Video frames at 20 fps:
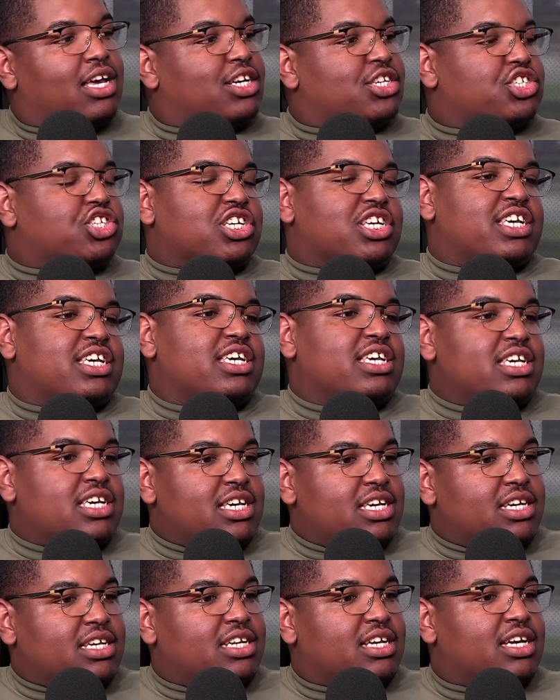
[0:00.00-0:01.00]

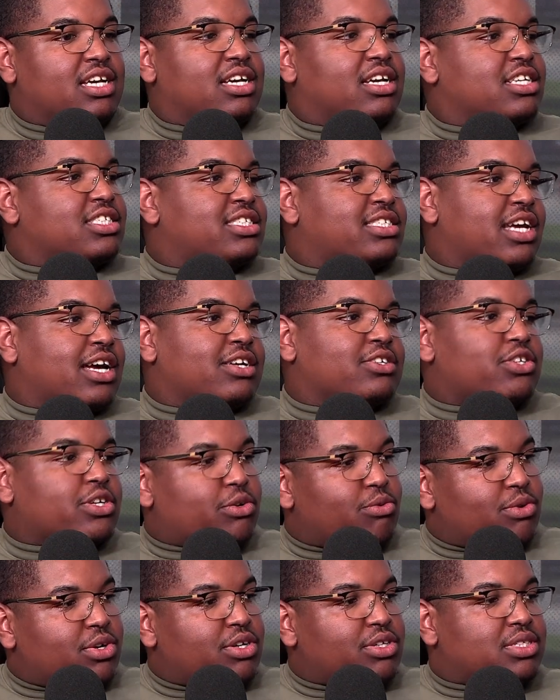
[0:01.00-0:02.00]
Shaheed, Cedric
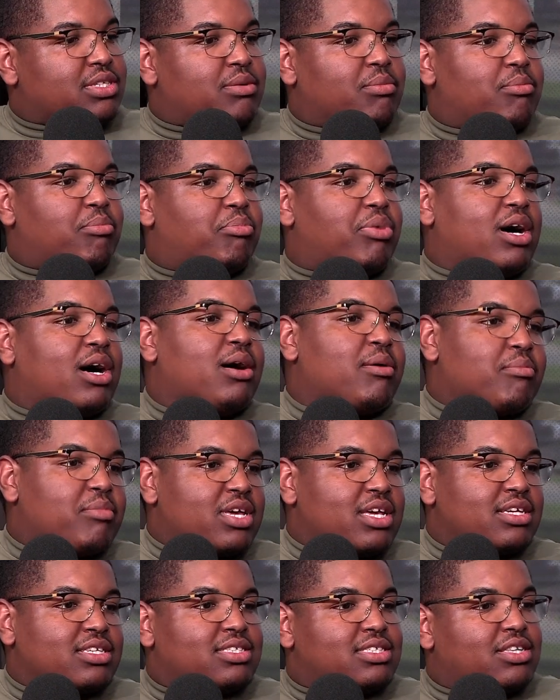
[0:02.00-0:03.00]
Wilson, Bub
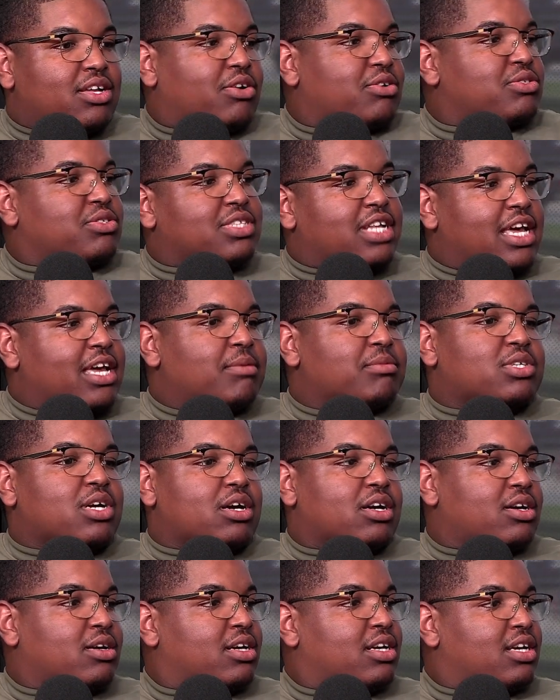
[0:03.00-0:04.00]
Means, those names
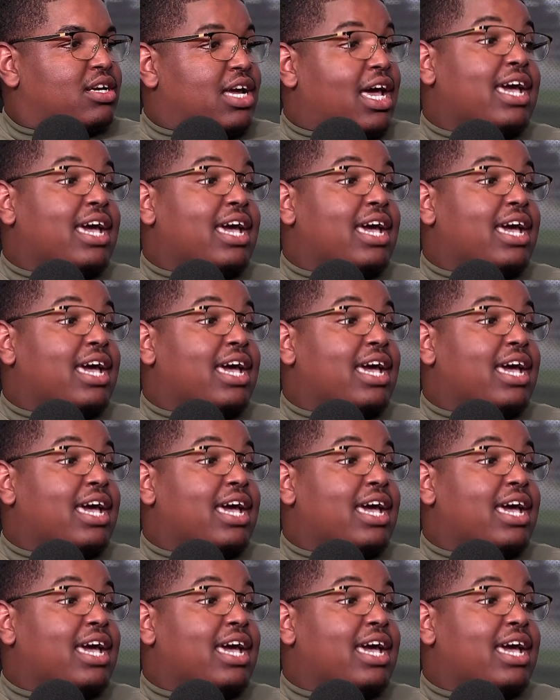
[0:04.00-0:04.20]
A.T. Perry.